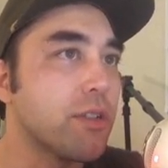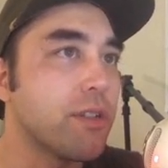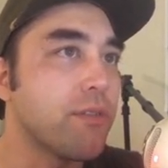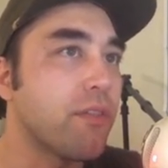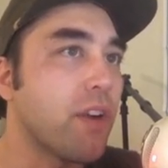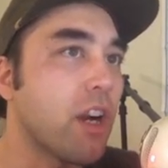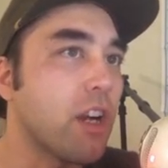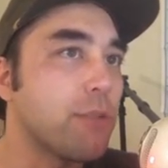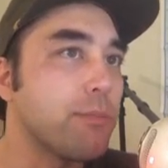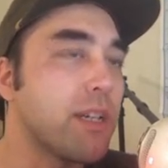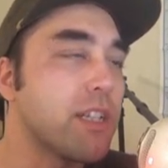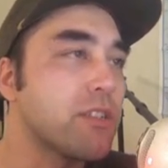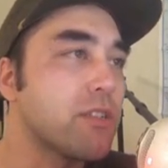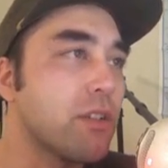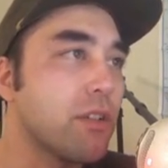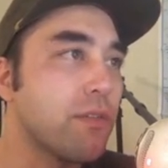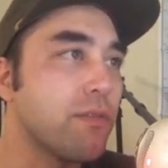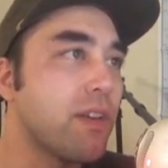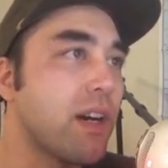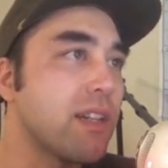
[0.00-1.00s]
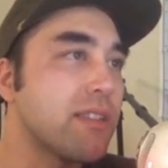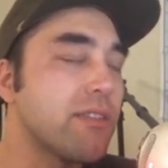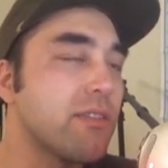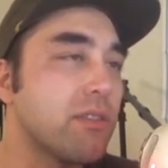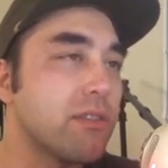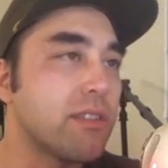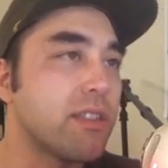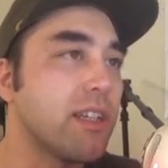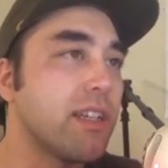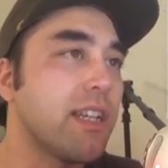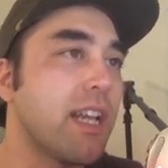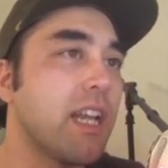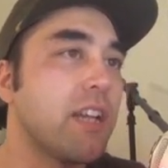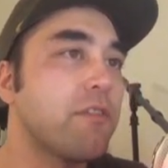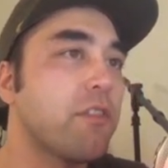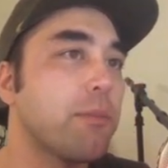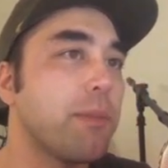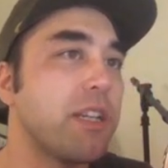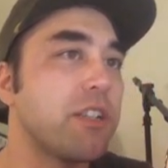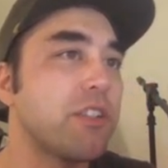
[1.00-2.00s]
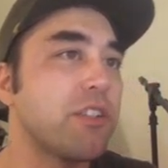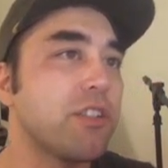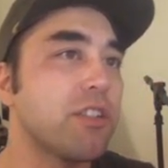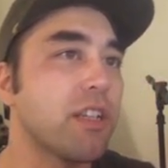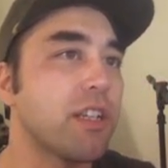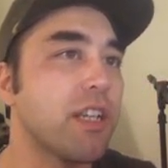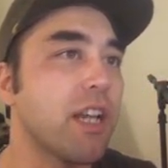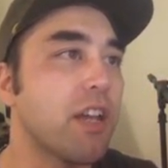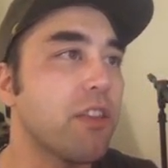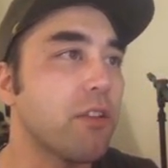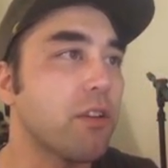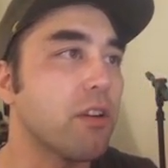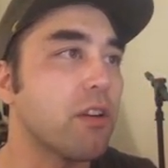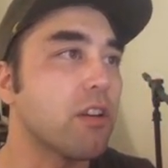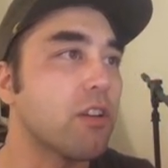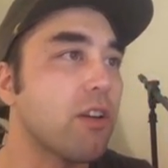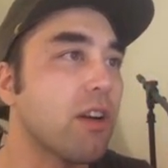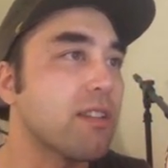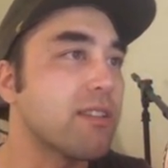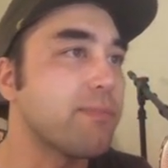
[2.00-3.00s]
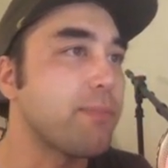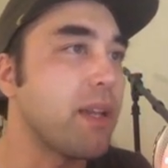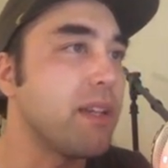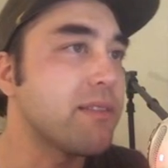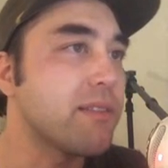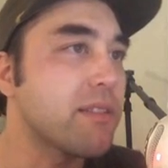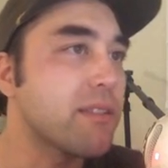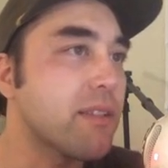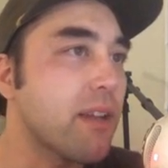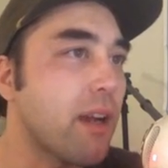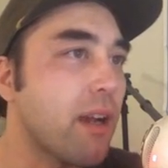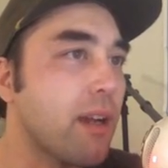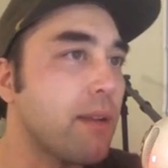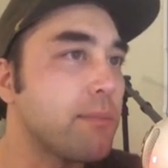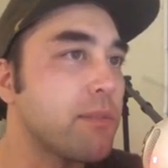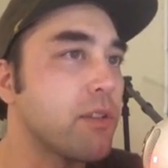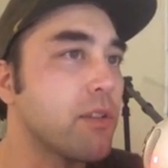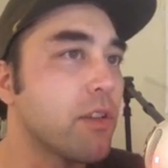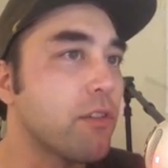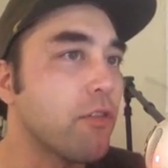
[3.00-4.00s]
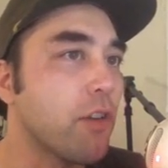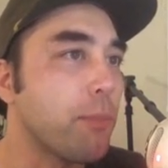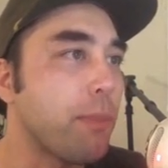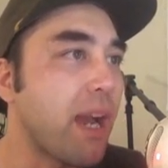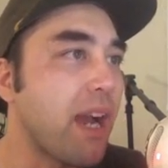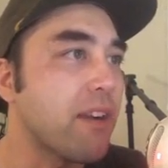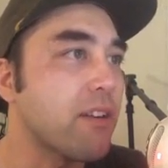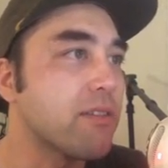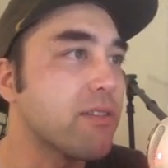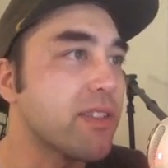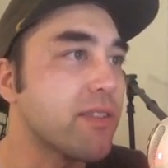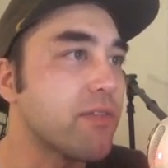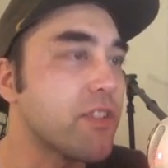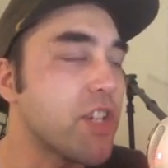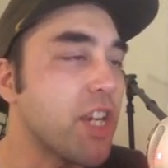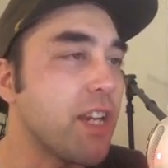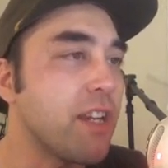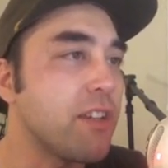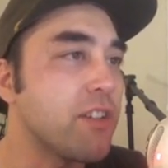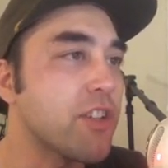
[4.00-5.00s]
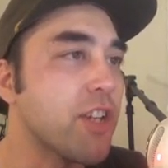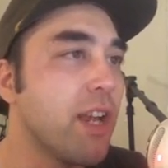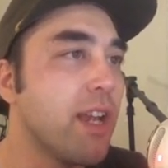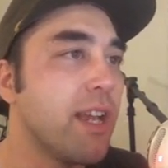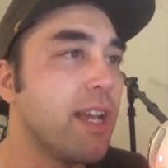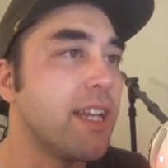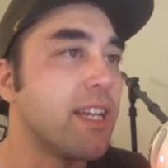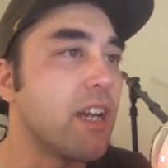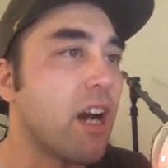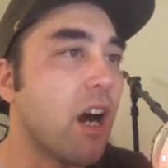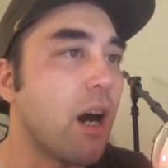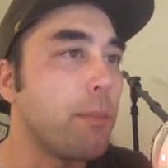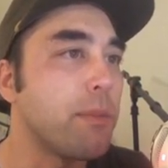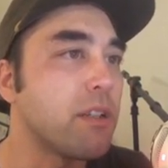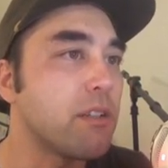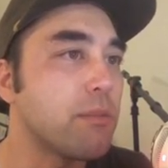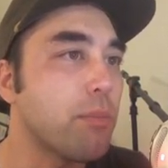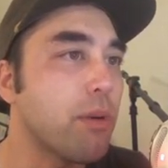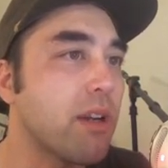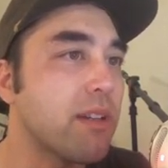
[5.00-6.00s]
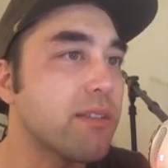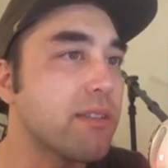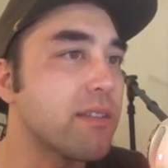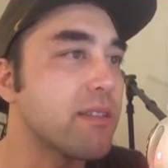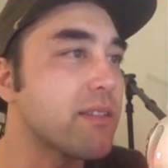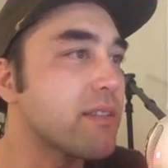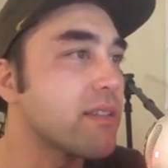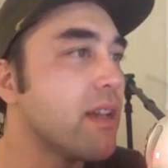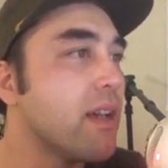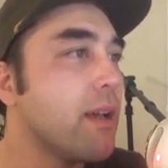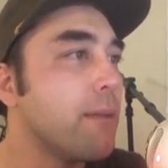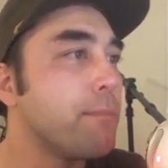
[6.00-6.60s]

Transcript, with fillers: environmental, fossil, and DNA information together across space and time to look for patterns of change in hominin presence,